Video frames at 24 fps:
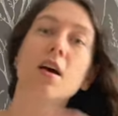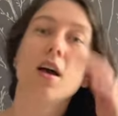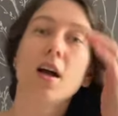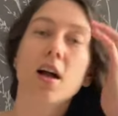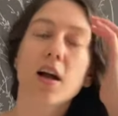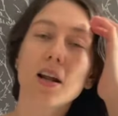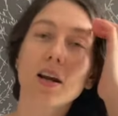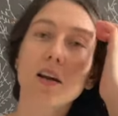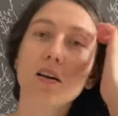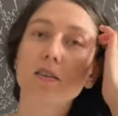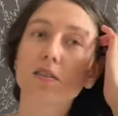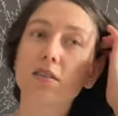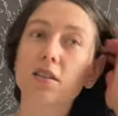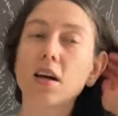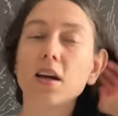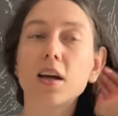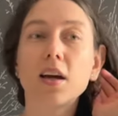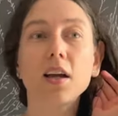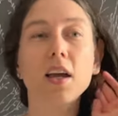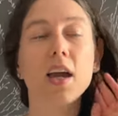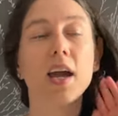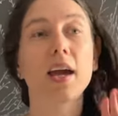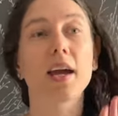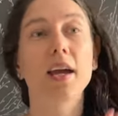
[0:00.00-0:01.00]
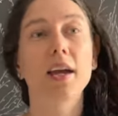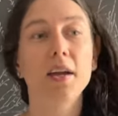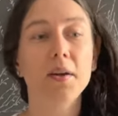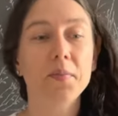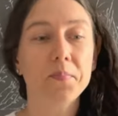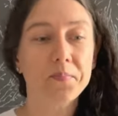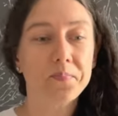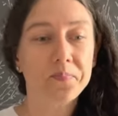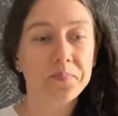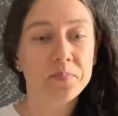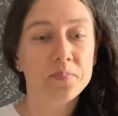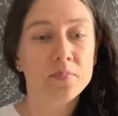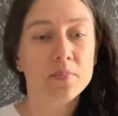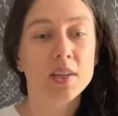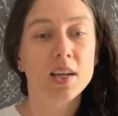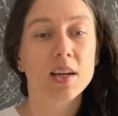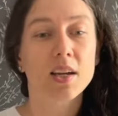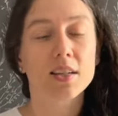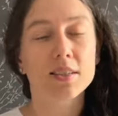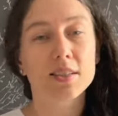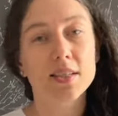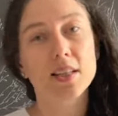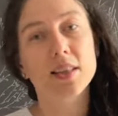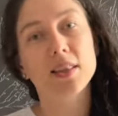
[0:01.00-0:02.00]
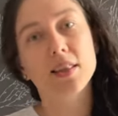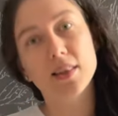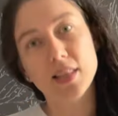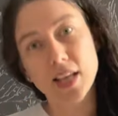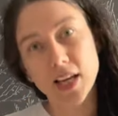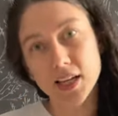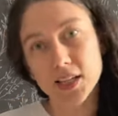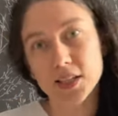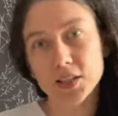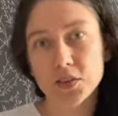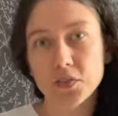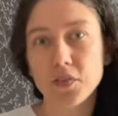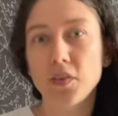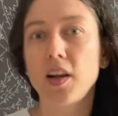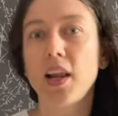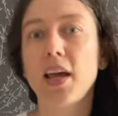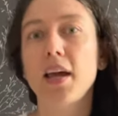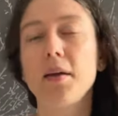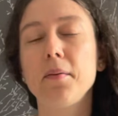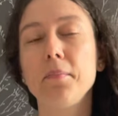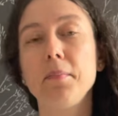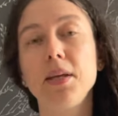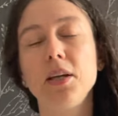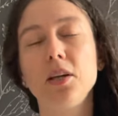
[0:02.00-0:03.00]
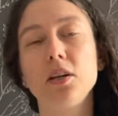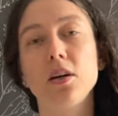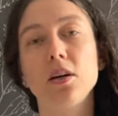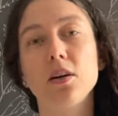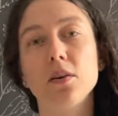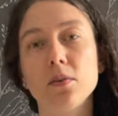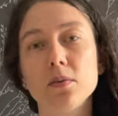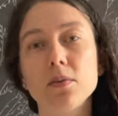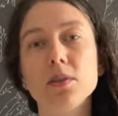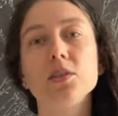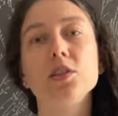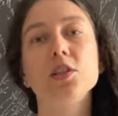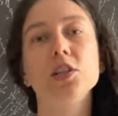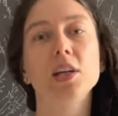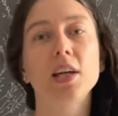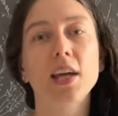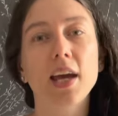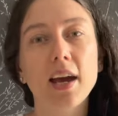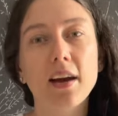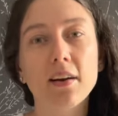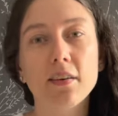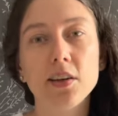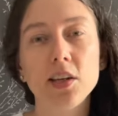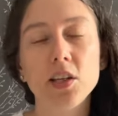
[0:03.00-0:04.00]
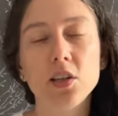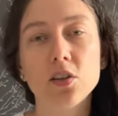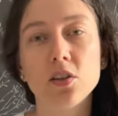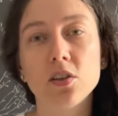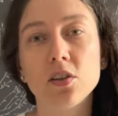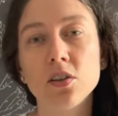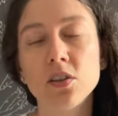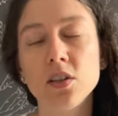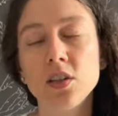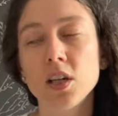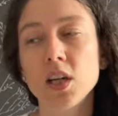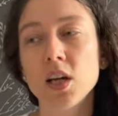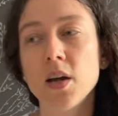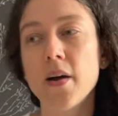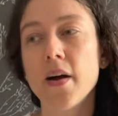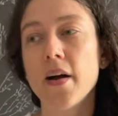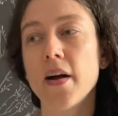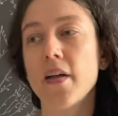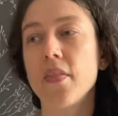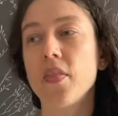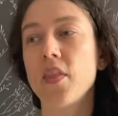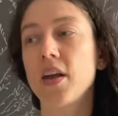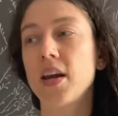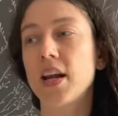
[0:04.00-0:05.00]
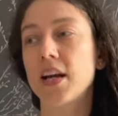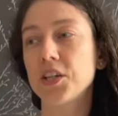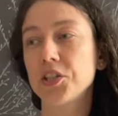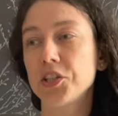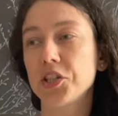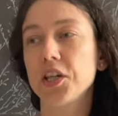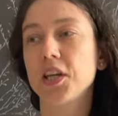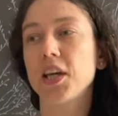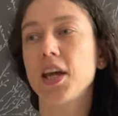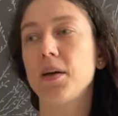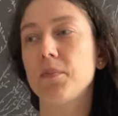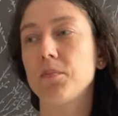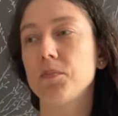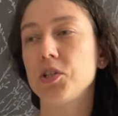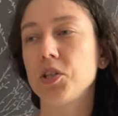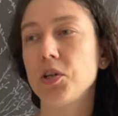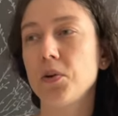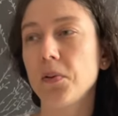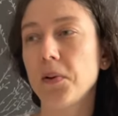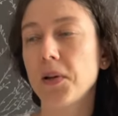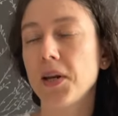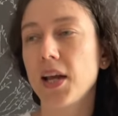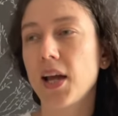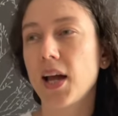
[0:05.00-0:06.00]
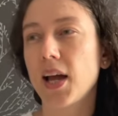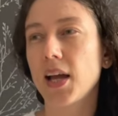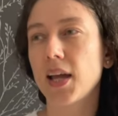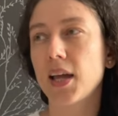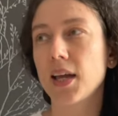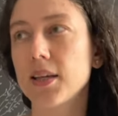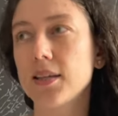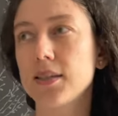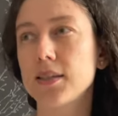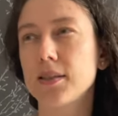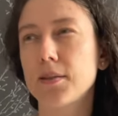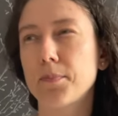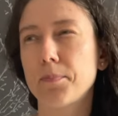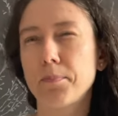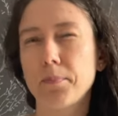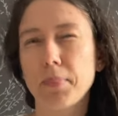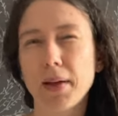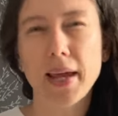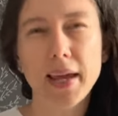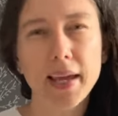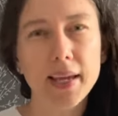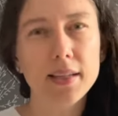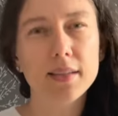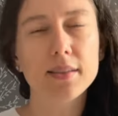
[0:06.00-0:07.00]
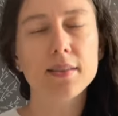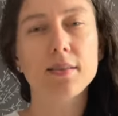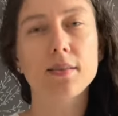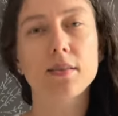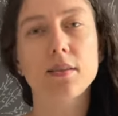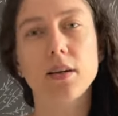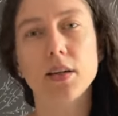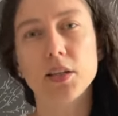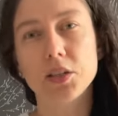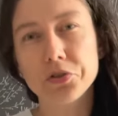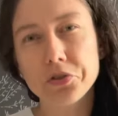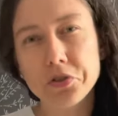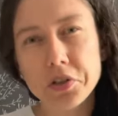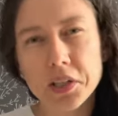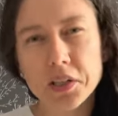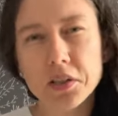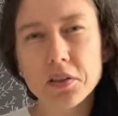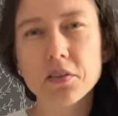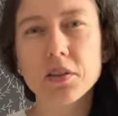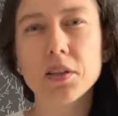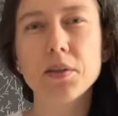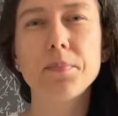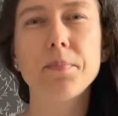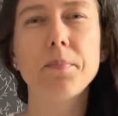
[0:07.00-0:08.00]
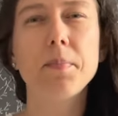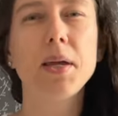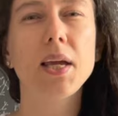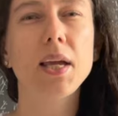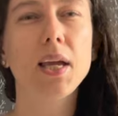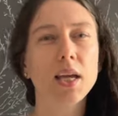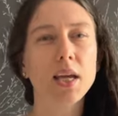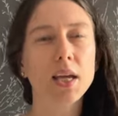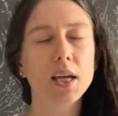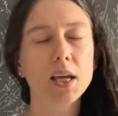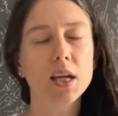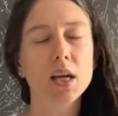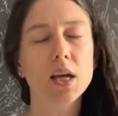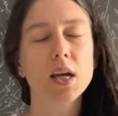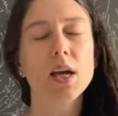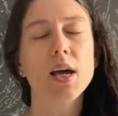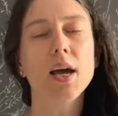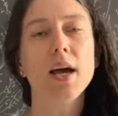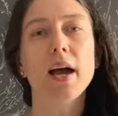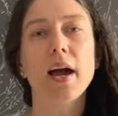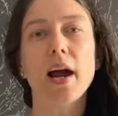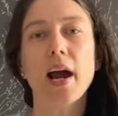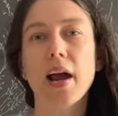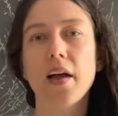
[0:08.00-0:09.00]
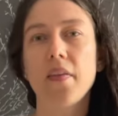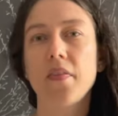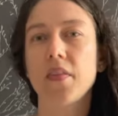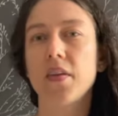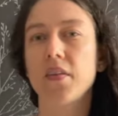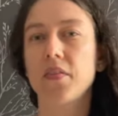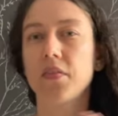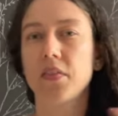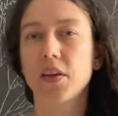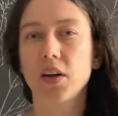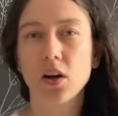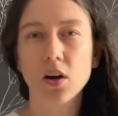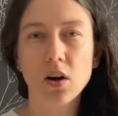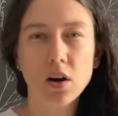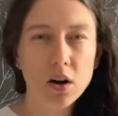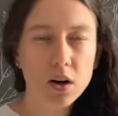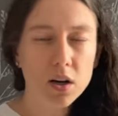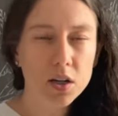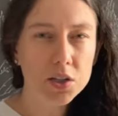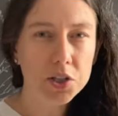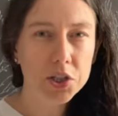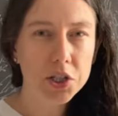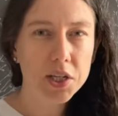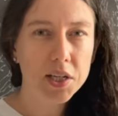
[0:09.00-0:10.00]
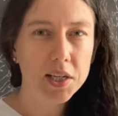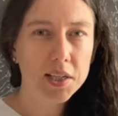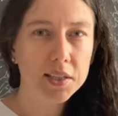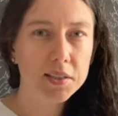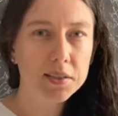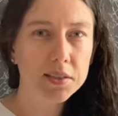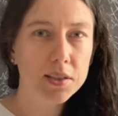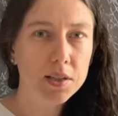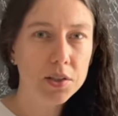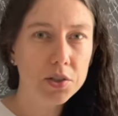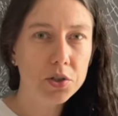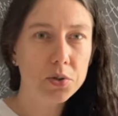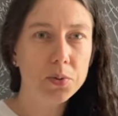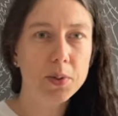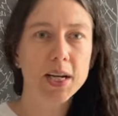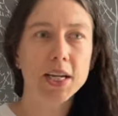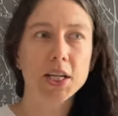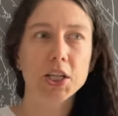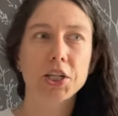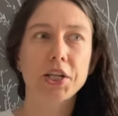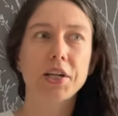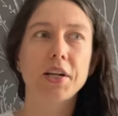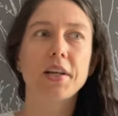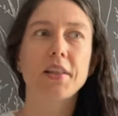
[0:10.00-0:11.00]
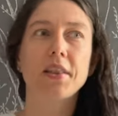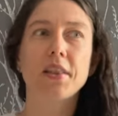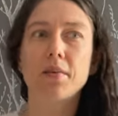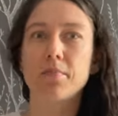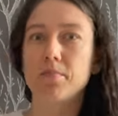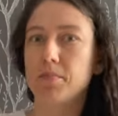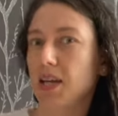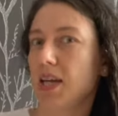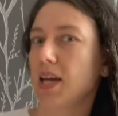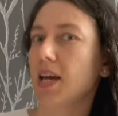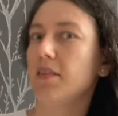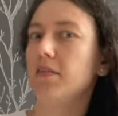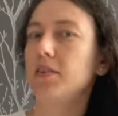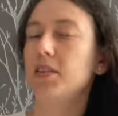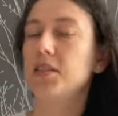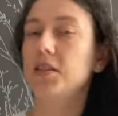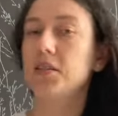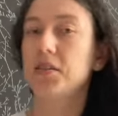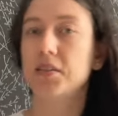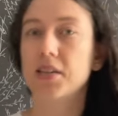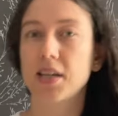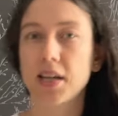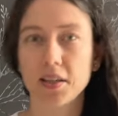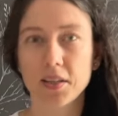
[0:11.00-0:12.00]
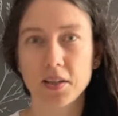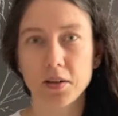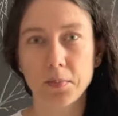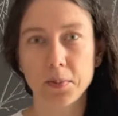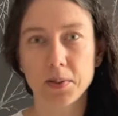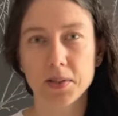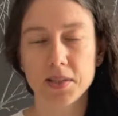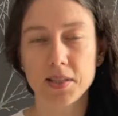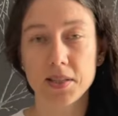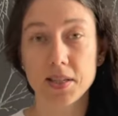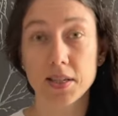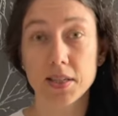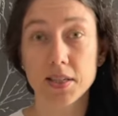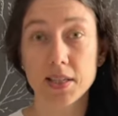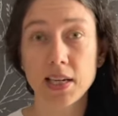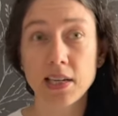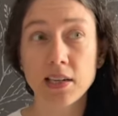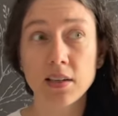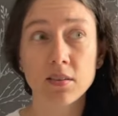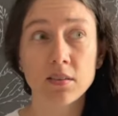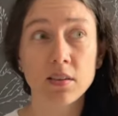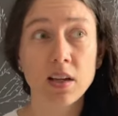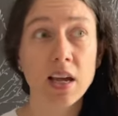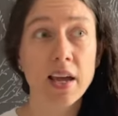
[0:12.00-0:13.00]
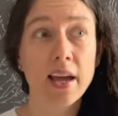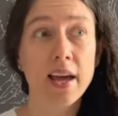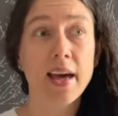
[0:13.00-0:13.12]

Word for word: And I was like, okay. I said, thanks for letting me know. And she carried on. And then as she kept doing it, I guess the pain started triggering me. And then the car journey situation and then me having to stand up and sit down.